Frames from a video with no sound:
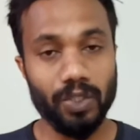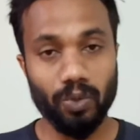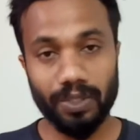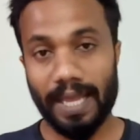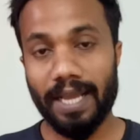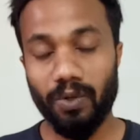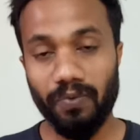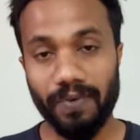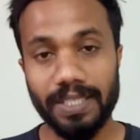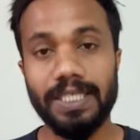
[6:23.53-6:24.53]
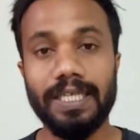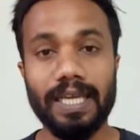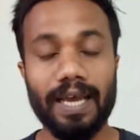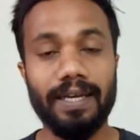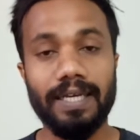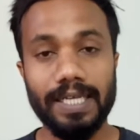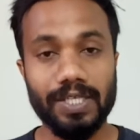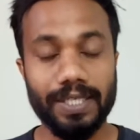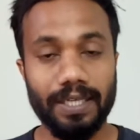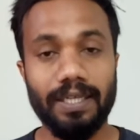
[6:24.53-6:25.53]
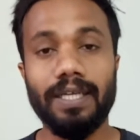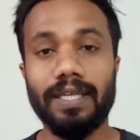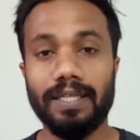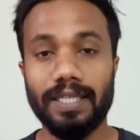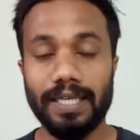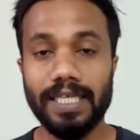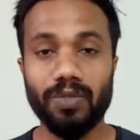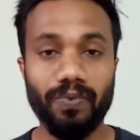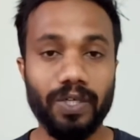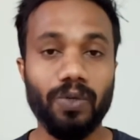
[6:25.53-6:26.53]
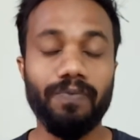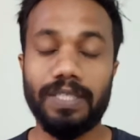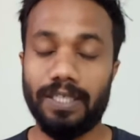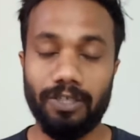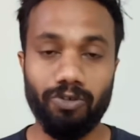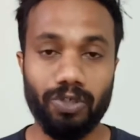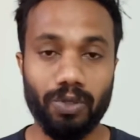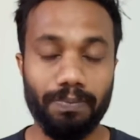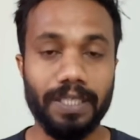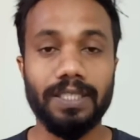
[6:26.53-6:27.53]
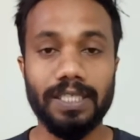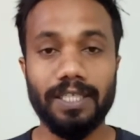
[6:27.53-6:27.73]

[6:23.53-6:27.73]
So thank you for watching, and let's see in the next video with a new topic.